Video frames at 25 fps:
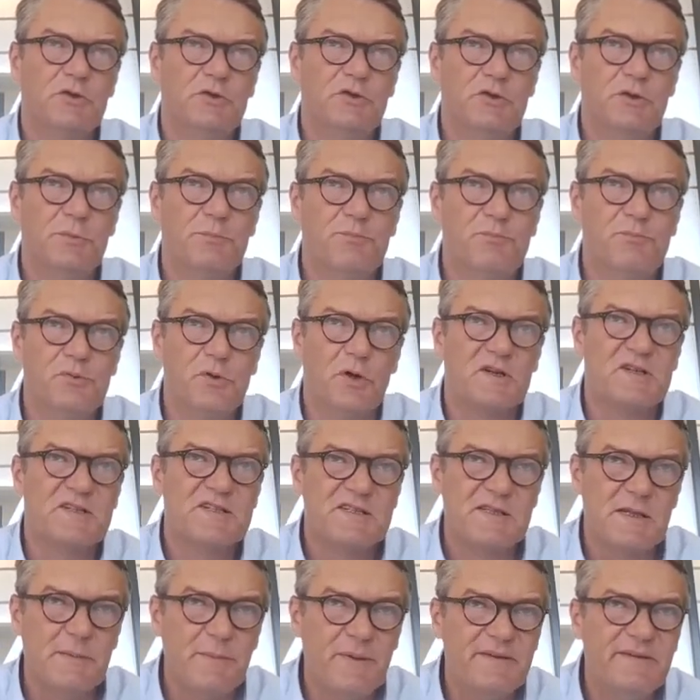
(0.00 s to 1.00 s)
the
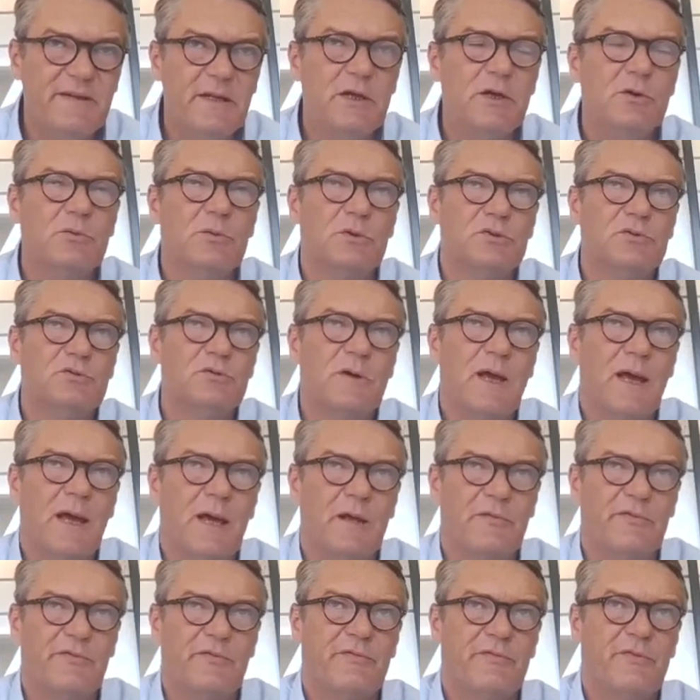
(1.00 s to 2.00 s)
proximity you want to
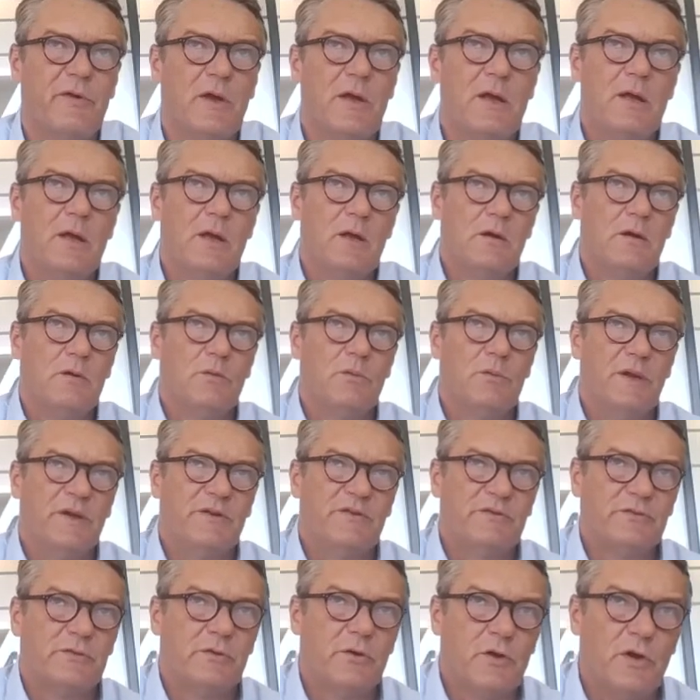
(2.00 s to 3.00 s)
have
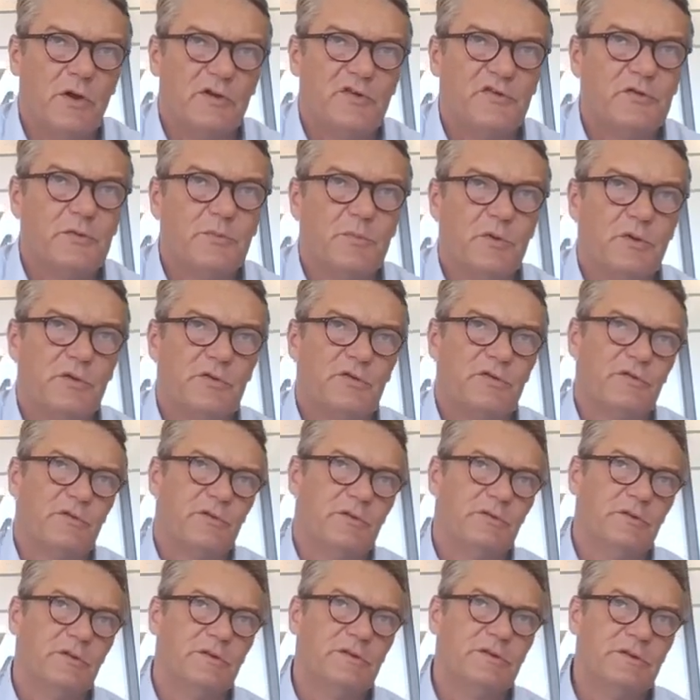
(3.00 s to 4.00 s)
with
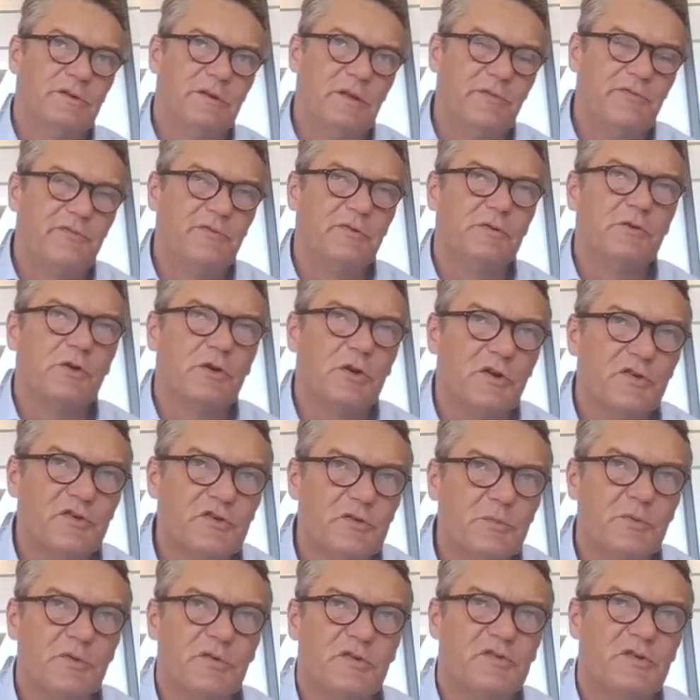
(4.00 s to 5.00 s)
customers, the different
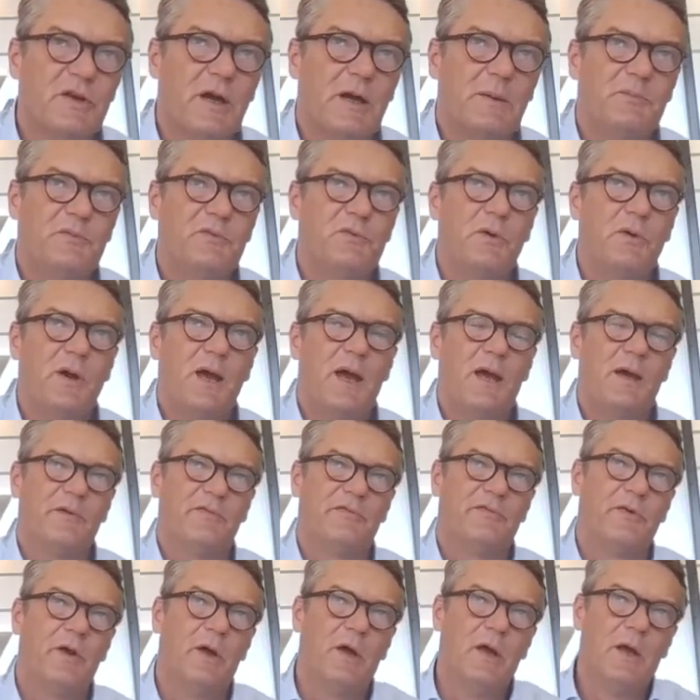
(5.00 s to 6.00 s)
customers types you
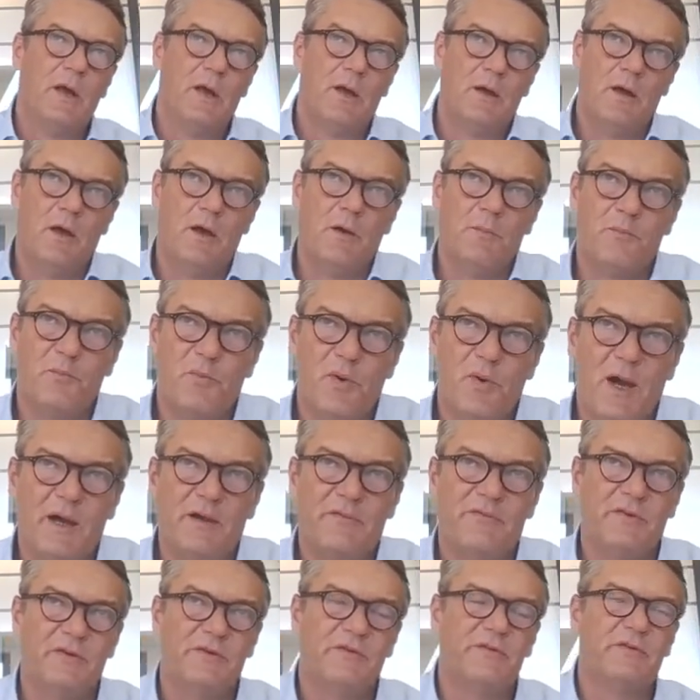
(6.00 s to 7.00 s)
have,
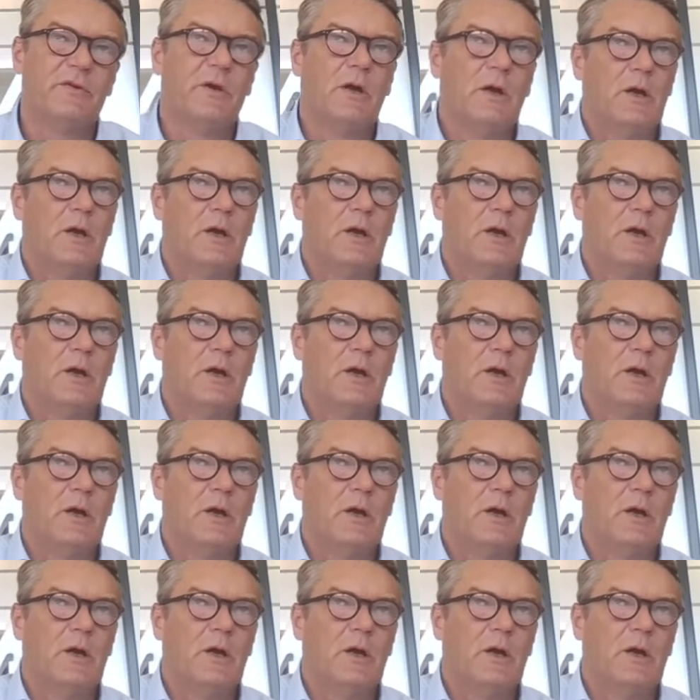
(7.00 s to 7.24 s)
private,